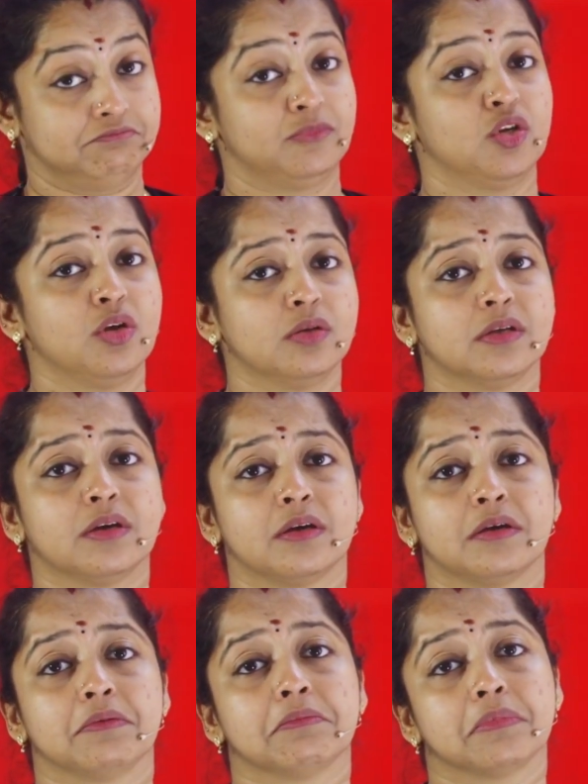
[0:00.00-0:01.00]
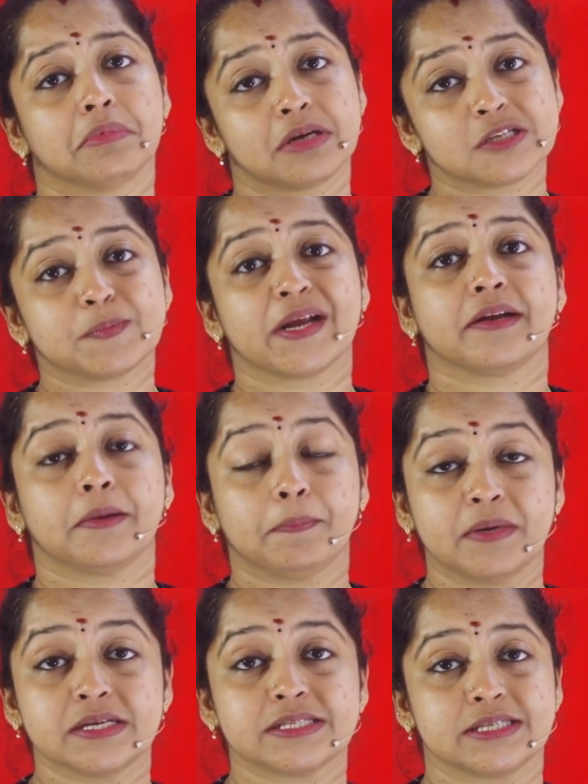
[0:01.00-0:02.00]
the respected
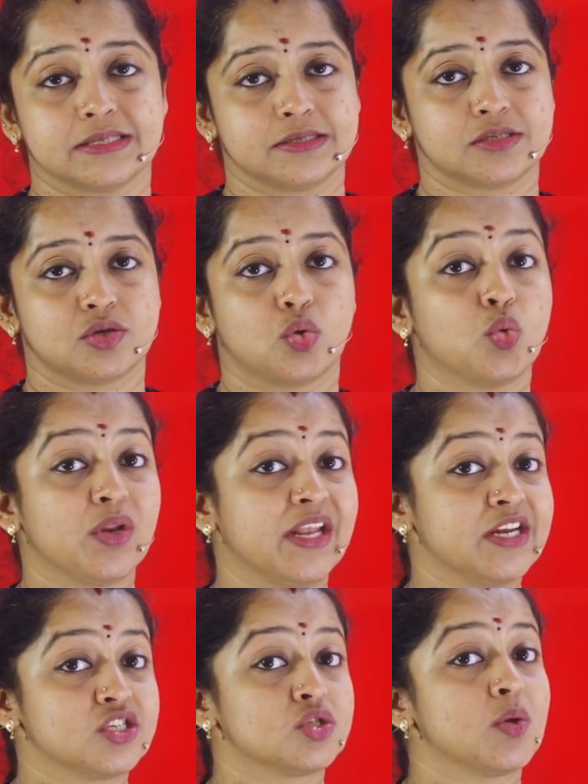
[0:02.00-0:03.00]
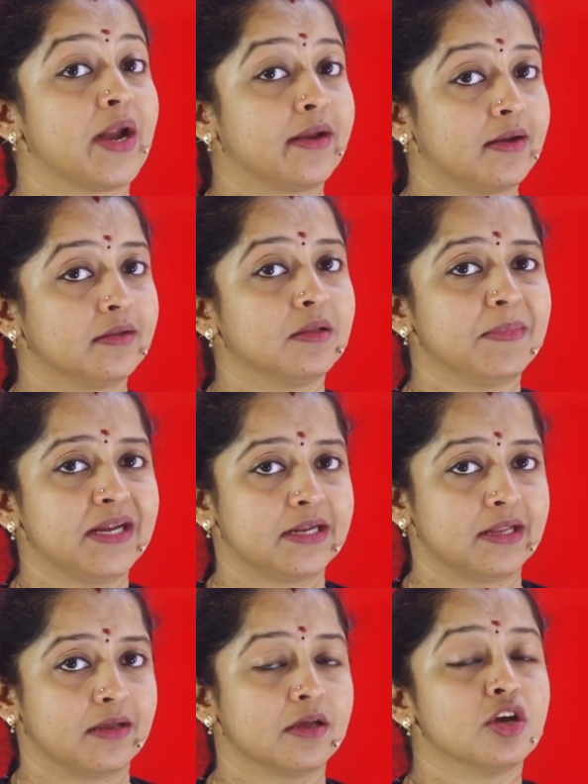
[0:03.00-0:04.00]
persons who needs to attend the
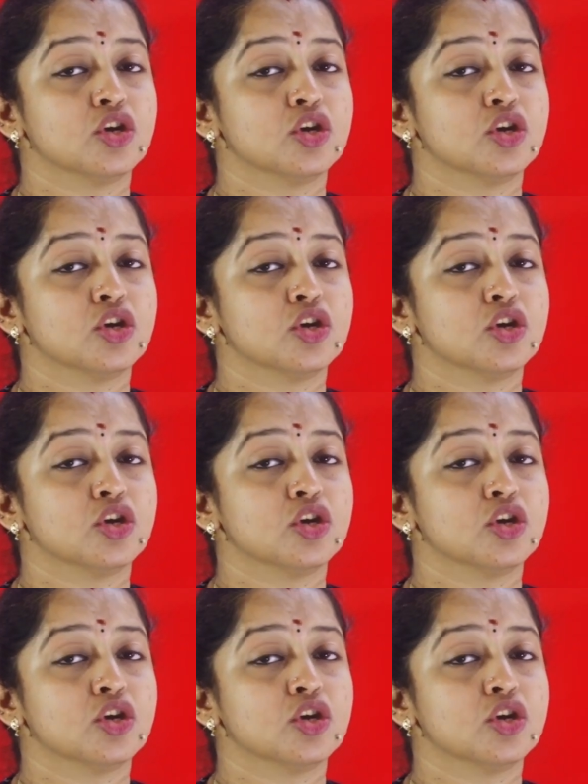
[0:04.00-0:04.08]
meeting.